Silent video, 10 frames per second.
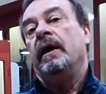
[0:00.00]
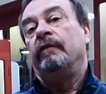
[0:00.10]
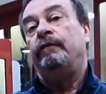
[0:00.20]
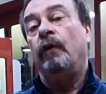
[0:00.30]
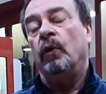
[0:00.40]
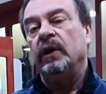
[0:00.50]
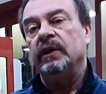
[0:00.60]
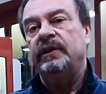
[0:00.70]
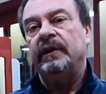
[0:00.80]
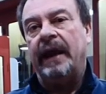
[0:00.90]

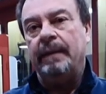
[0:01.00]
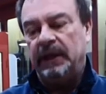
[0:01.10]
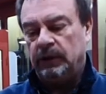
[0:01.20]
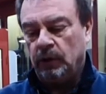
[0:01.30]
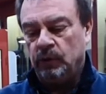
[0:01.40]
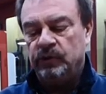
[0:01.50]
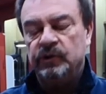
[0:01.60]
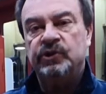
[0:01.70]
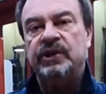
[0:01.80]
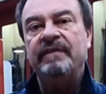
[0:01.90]
for the Remington
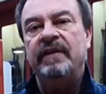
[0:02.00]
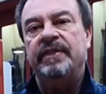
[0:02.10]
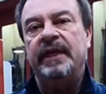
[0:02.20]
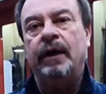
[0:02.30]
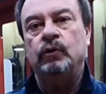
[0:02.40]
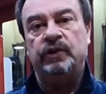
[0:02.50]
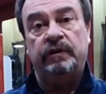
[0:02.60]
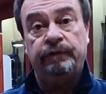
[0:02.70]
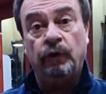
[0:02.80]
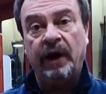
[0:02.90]

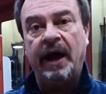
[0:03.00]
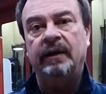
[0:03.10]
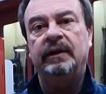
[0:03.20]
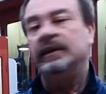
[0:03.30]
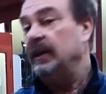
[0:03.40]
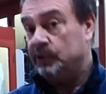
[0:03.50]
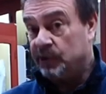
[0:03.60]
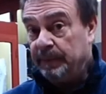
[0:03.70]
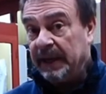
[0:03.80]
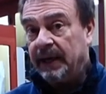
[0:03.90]
7400 at
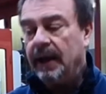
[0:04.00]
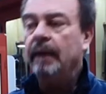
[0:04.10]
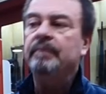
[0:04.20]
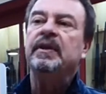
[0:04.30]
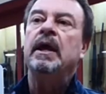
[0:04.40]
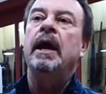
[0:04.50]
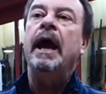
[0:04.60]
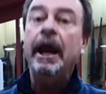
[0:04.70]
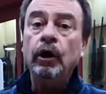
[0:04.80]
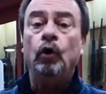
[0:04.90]
Similia,
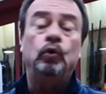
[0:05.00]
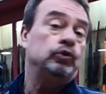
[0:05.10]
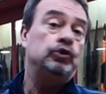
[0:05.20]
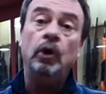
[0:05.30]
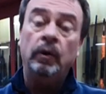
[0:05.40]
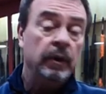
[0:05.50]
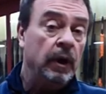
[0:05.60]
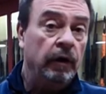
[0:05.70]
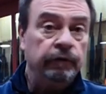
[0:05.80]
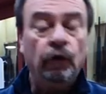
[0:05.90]
and also
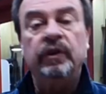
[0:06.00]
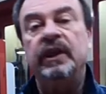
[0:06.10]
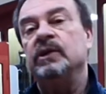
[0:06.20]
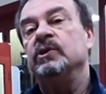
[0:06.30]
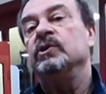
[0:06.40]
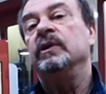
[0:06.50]
for the